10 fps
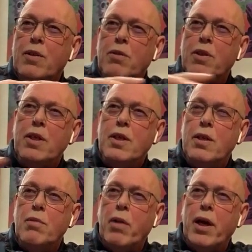to the
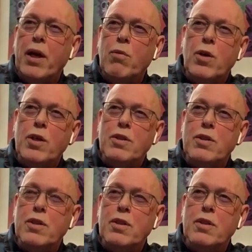uh, black and white
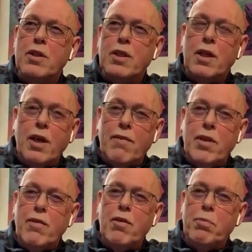uh, that have
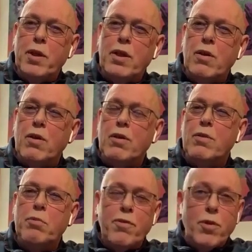never been
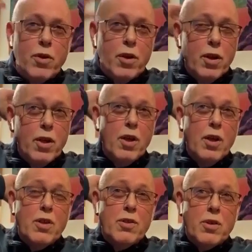colored before.
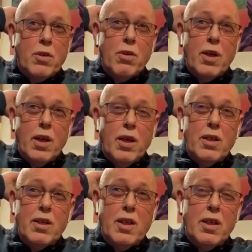So
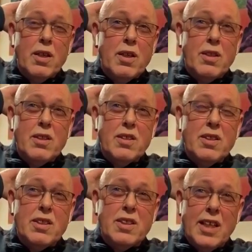uh,
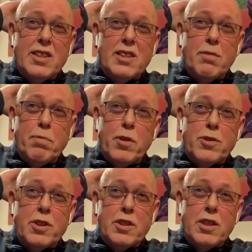that's the
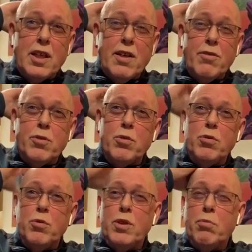process I have
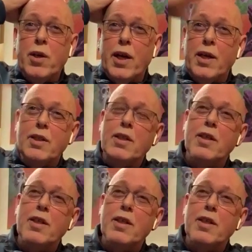to do in my head,